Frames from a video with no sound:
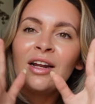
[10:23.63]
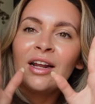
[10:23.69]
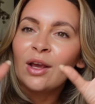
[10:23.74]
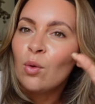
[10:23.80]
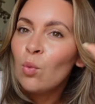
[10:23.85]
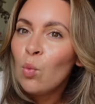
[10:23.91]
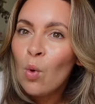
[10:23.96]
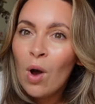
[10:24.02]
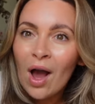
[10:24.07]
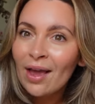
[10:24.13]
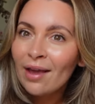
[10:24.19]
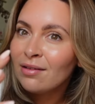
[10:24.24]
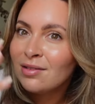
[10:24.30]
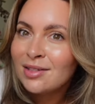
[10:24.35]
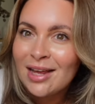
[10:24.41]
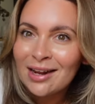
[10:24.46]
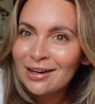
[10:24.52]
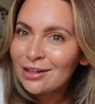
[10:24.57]
like
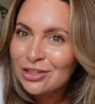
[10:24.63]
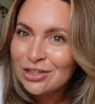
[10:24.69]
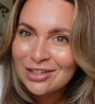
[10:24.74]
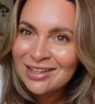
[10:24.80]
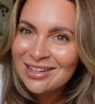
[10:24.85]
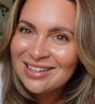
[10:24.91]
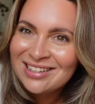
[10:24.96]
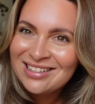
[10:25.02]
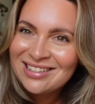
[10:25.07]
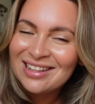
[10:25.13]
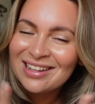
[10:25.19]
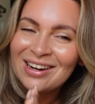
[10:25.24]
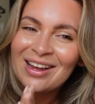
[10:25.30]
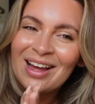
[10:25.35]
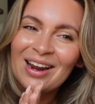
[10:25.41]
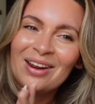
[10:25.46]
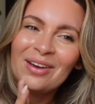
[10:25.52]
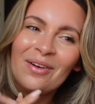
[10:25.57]
wild energies that
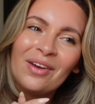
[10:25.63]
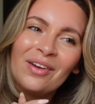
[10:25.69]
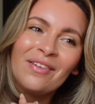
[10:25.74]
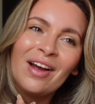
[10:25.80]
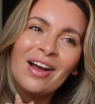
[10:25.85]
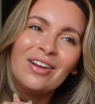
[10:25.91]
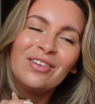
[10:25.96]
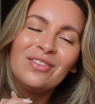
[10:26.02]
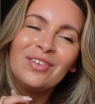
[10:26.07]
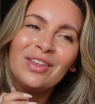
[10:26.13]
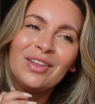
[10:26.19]
are kind of going around,